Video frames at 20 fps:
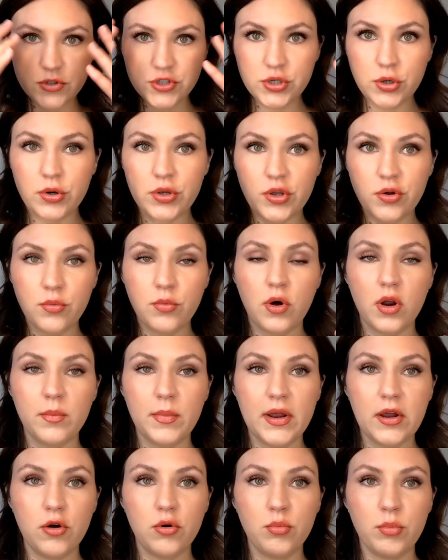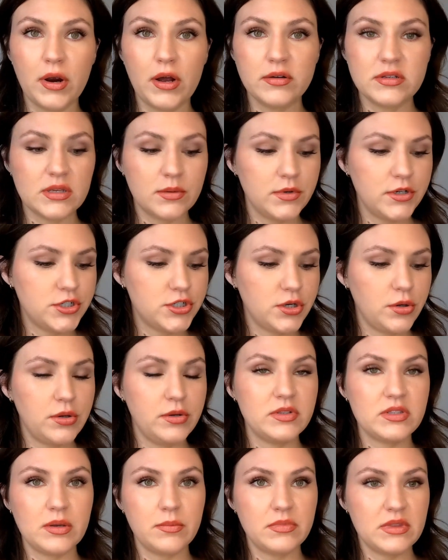show you on my own brows, I'm going to show
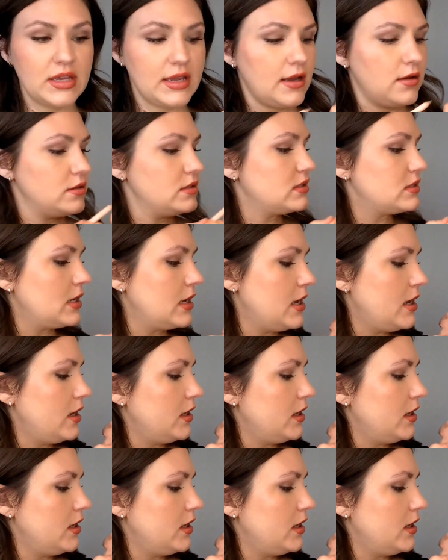you something else.